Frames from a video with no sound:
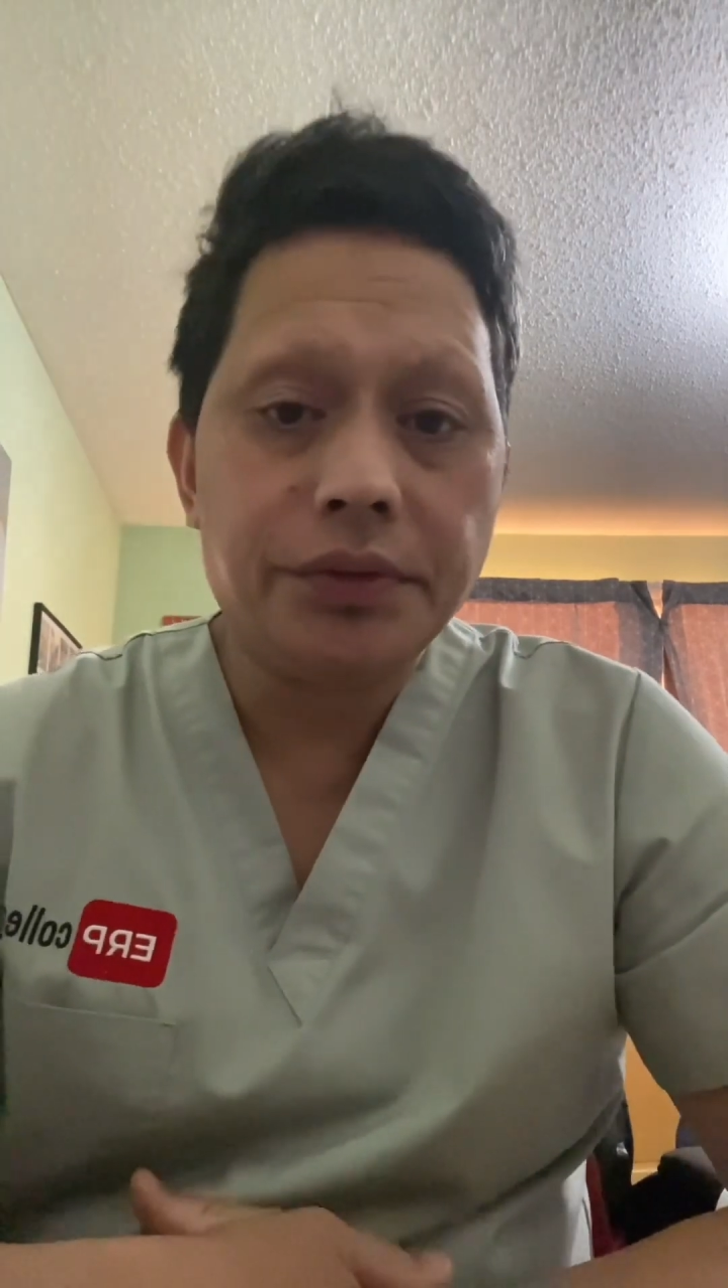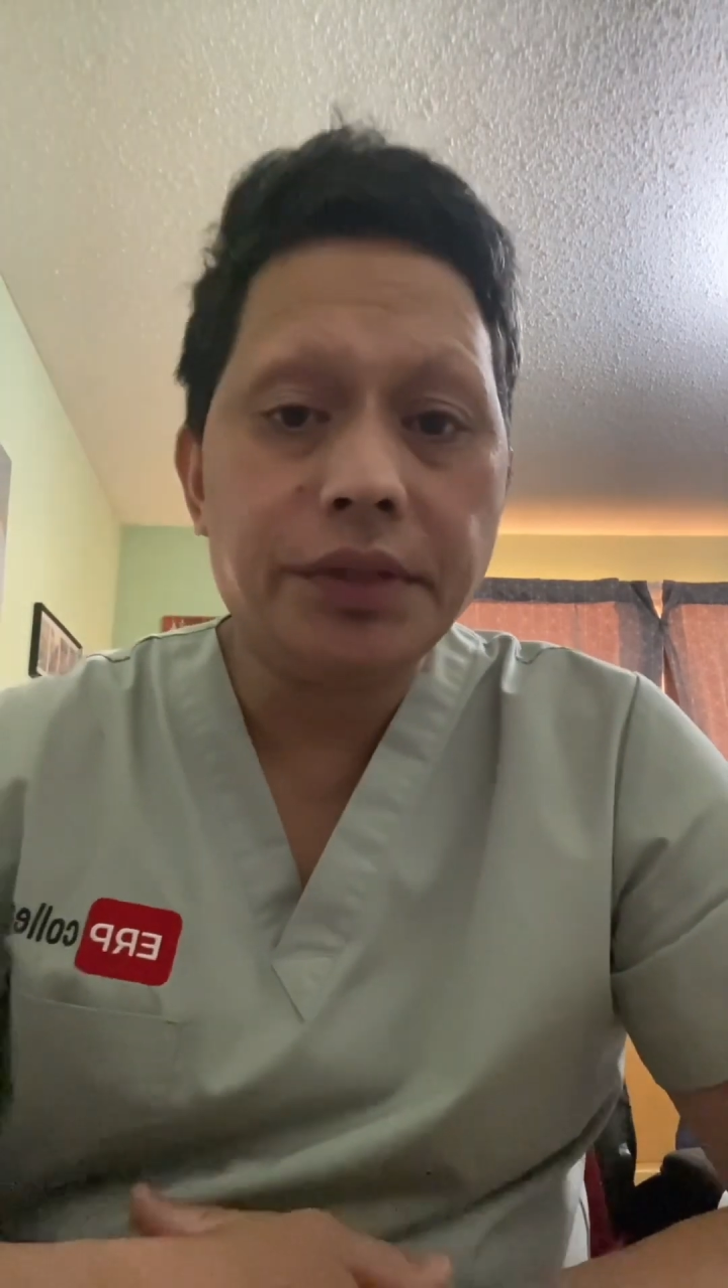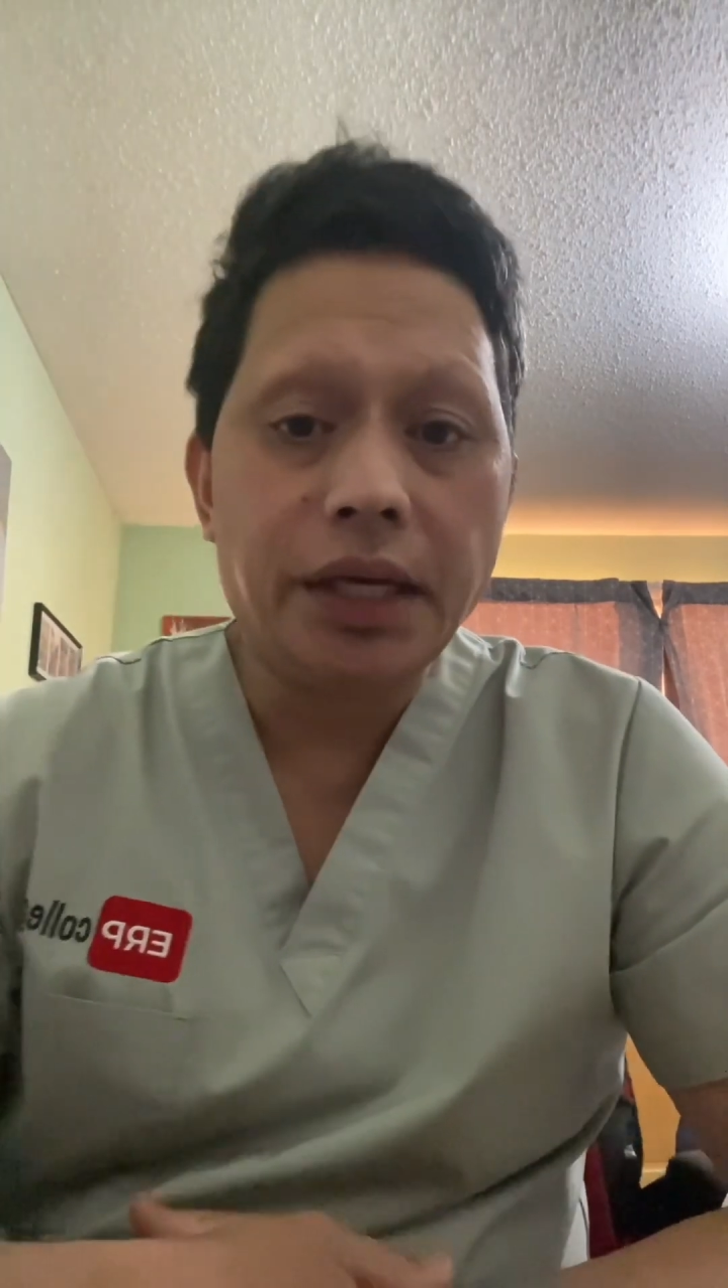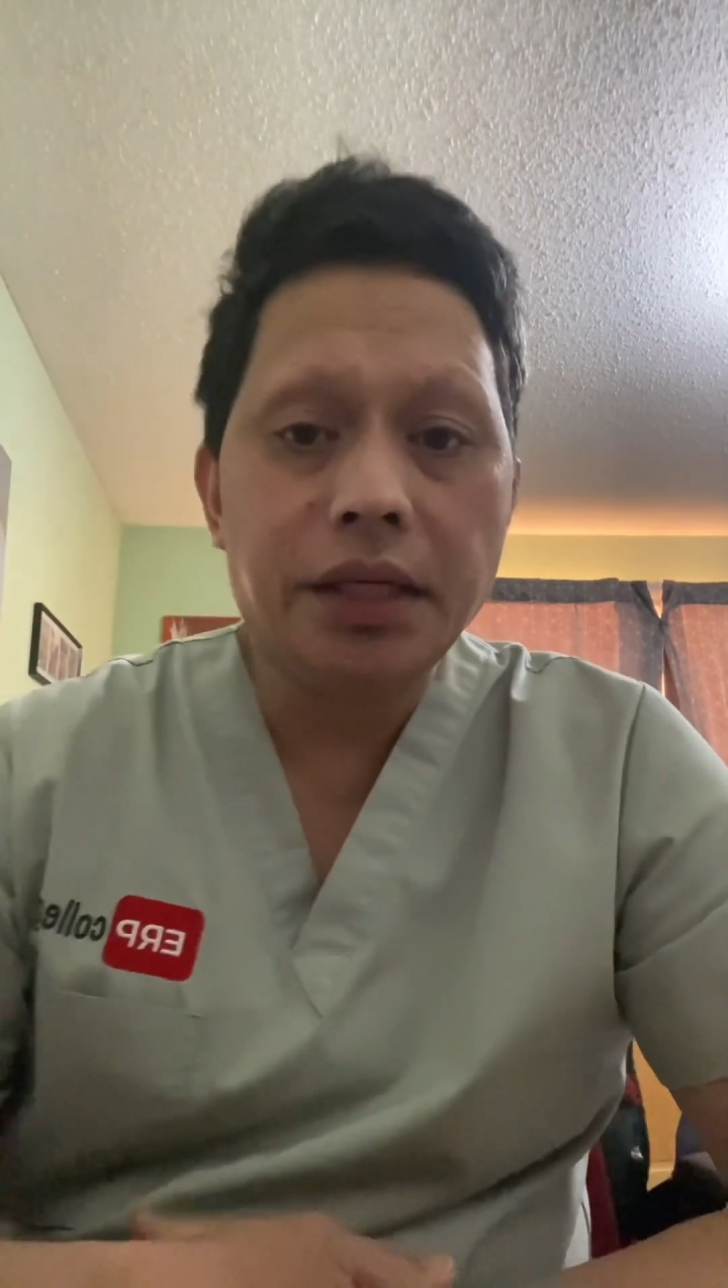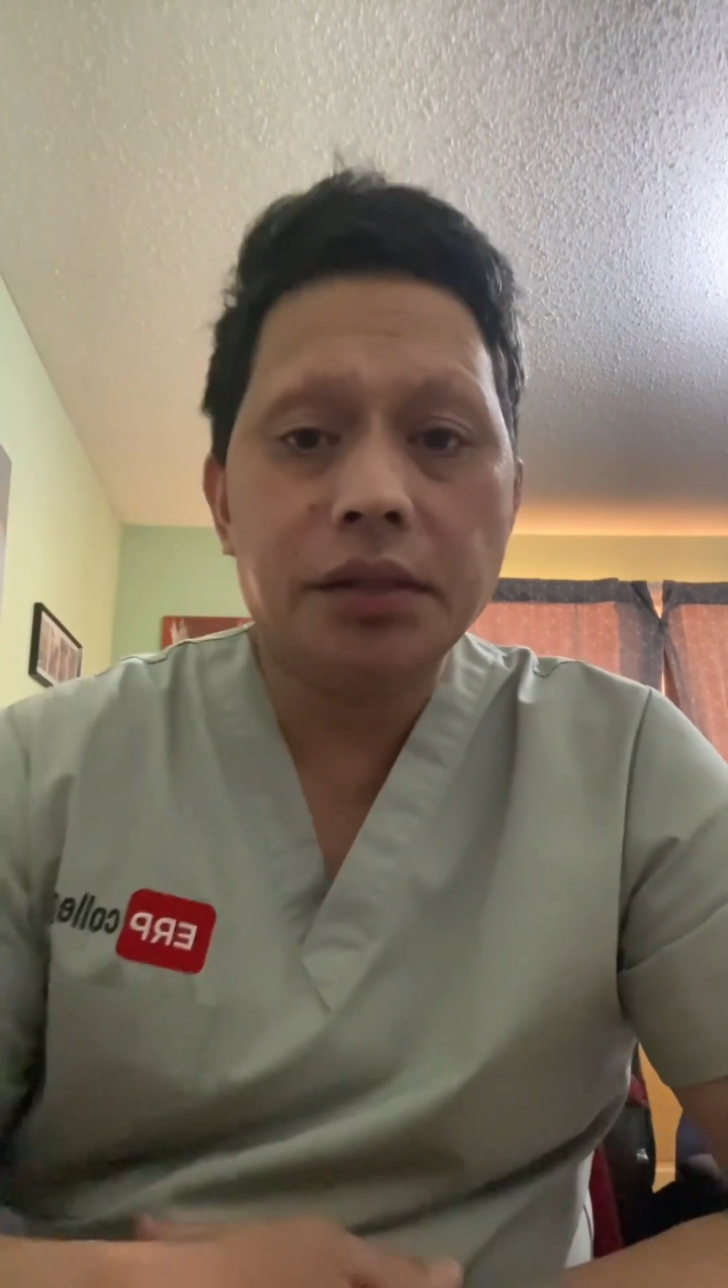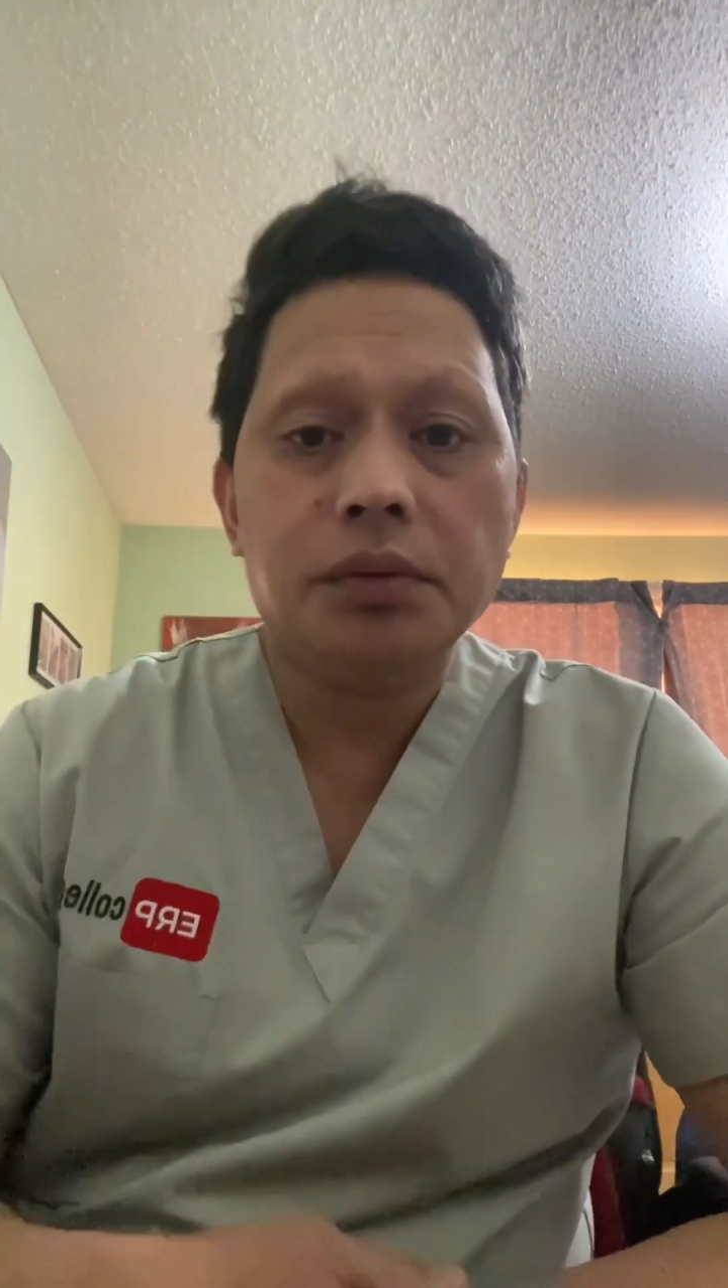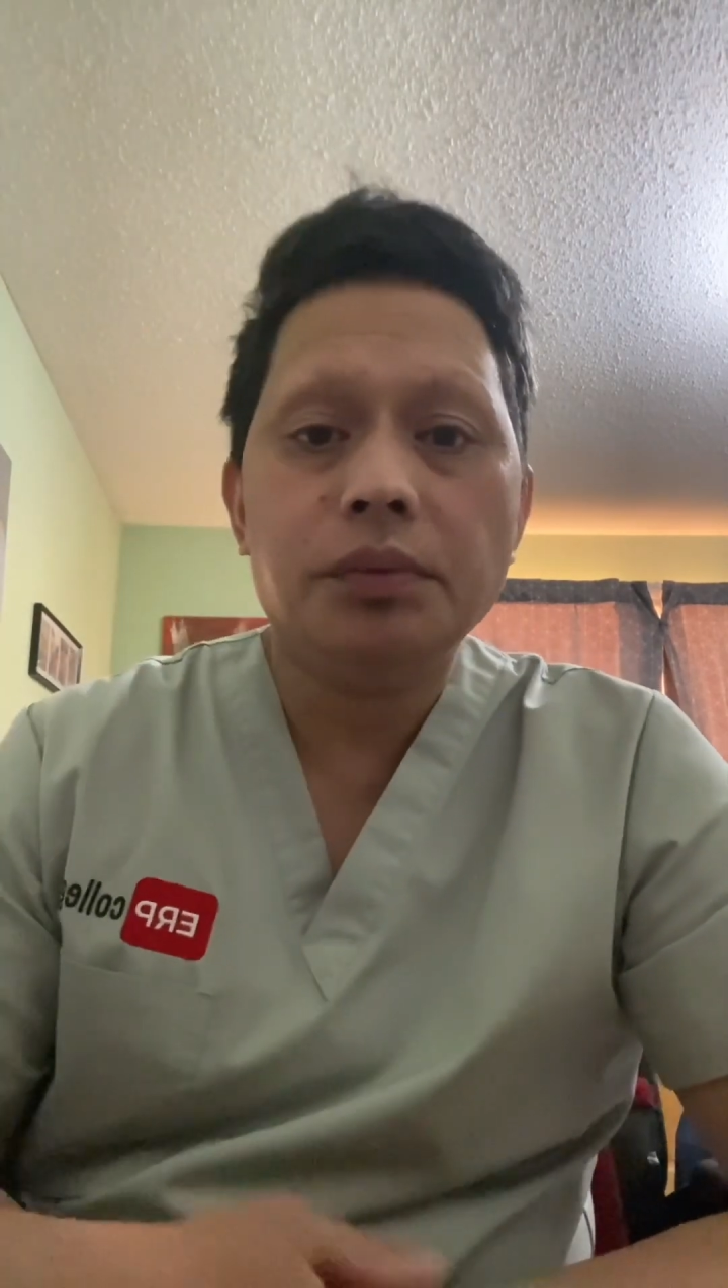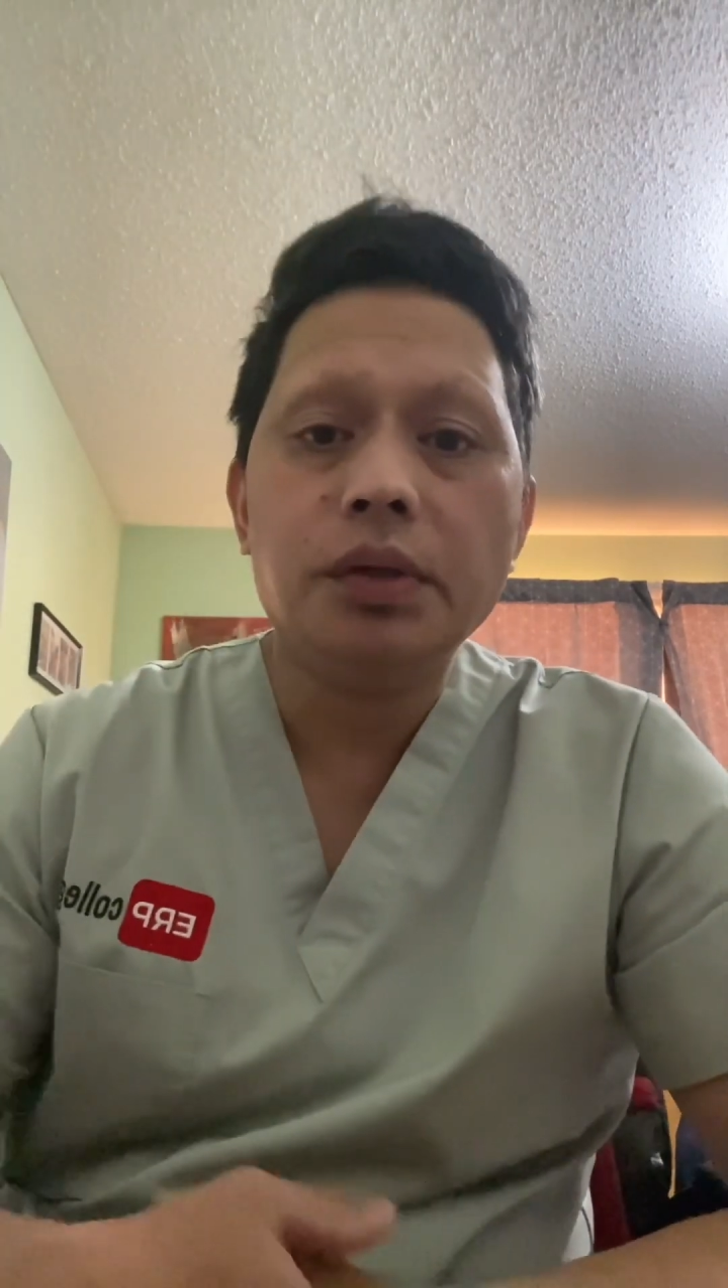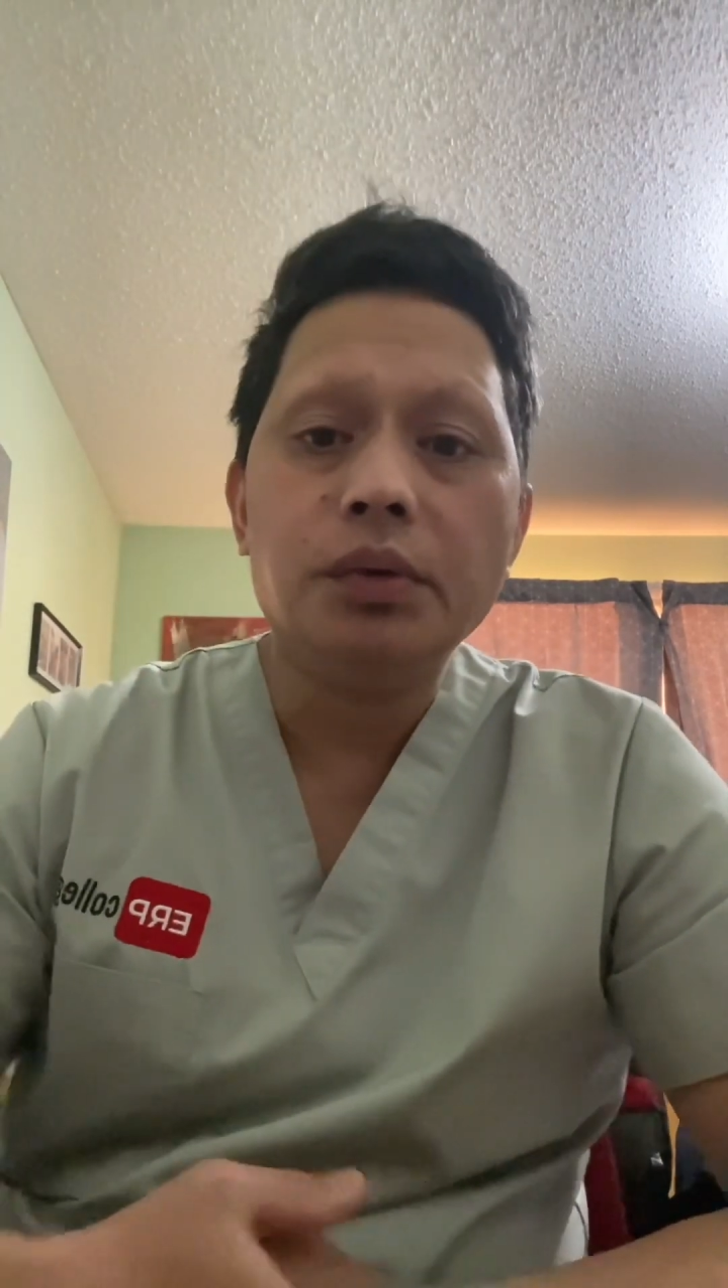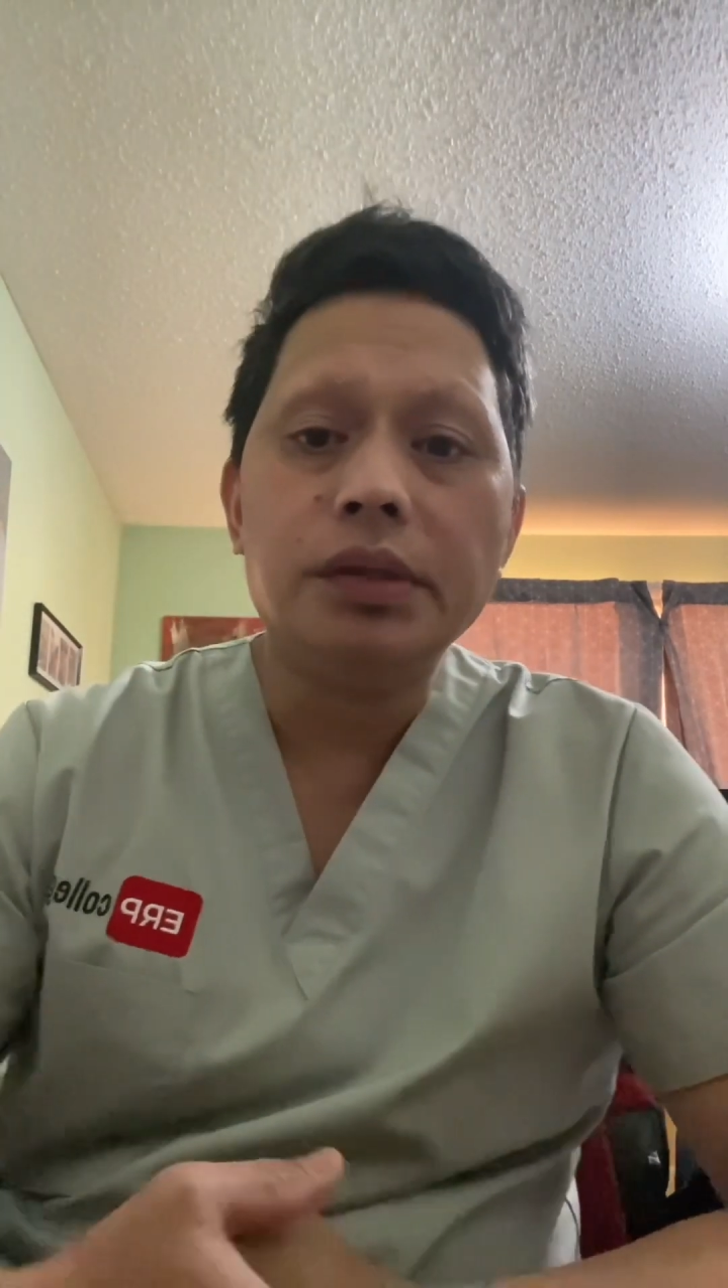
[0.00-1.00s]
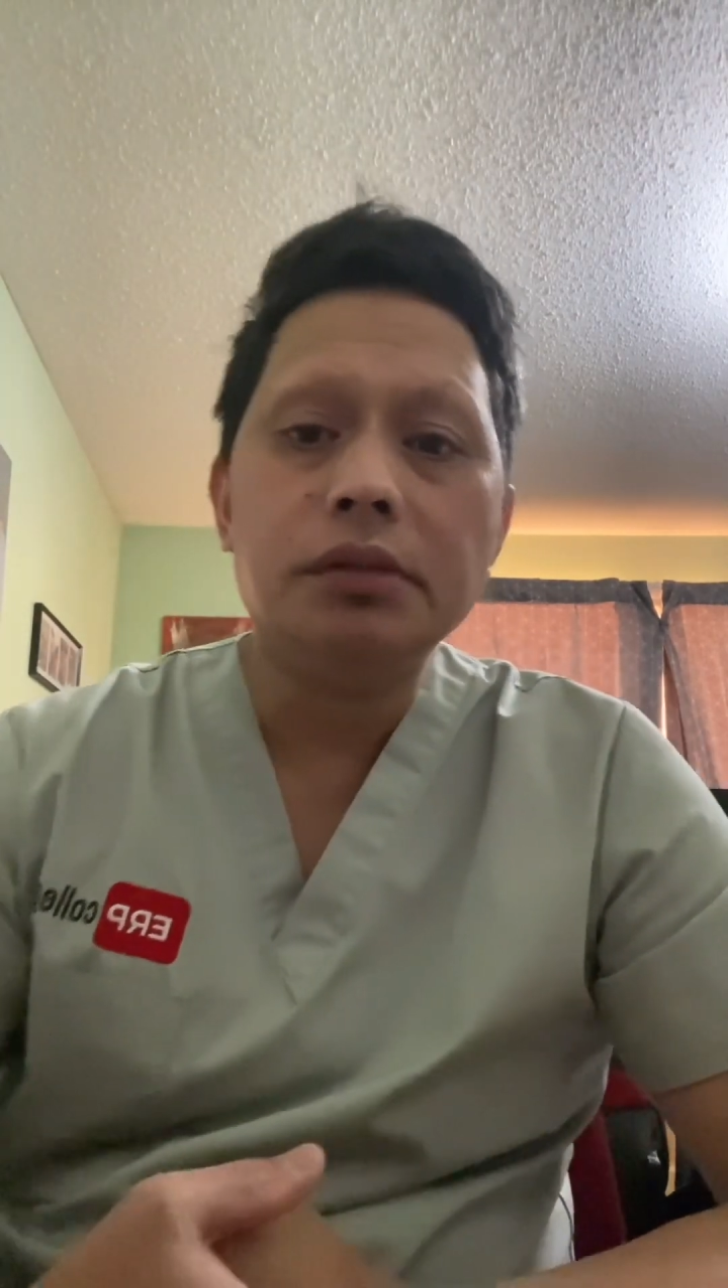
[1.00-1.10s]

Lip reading: today we will